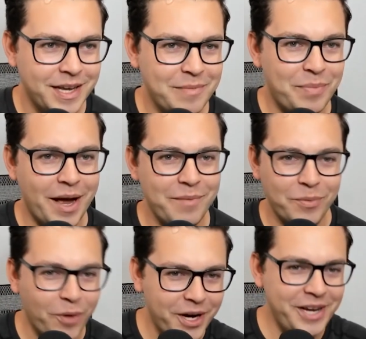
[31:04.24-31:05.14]
but but
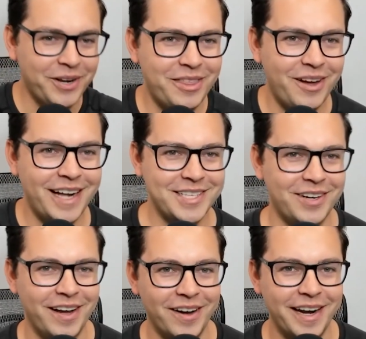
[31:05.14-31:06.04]
what are your thoughts
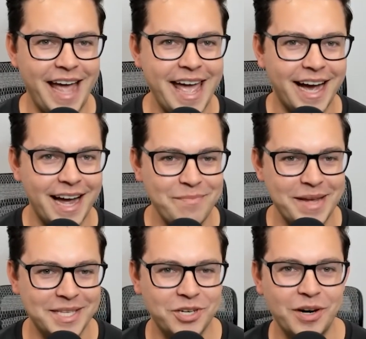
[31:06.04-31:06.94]
on on ai
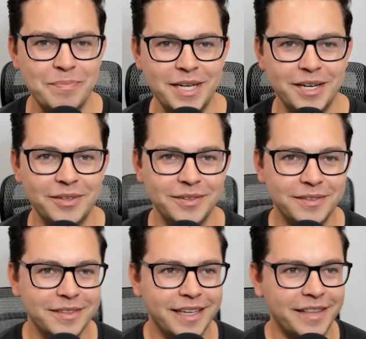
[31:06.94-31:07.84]
meets crypto
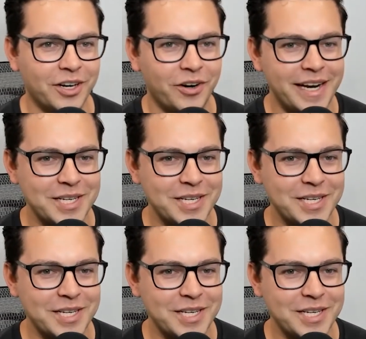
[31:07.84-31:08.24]
McCready's